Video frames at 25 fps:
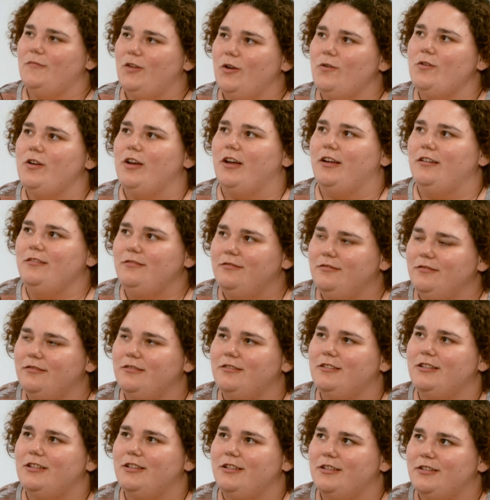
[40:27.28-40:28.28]
Okay.
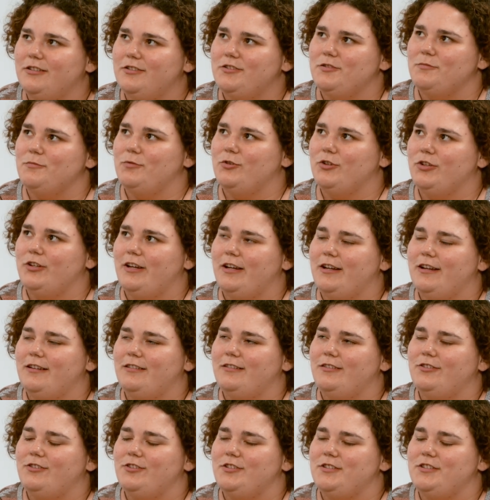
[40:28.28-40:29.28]
Some good
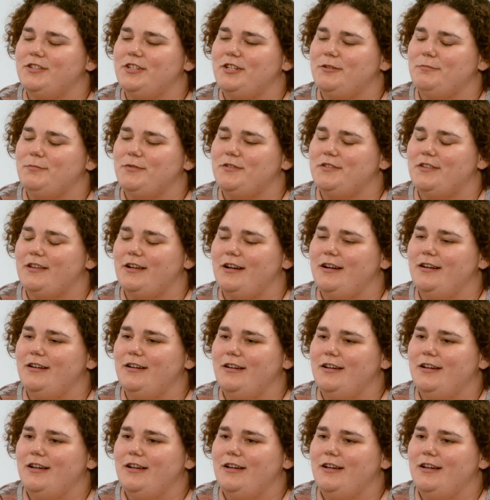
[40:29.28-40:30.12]
tips there.